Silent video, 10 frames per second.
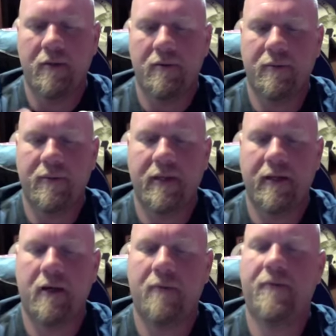So we take
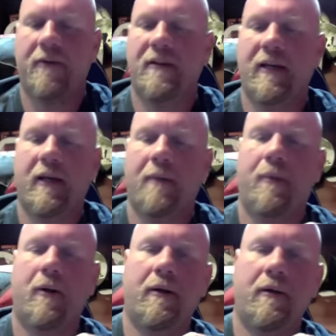off our tank
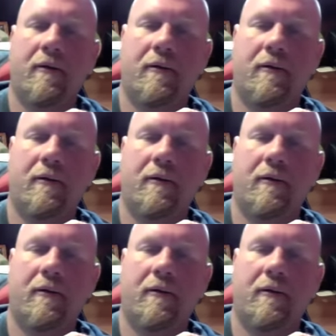part.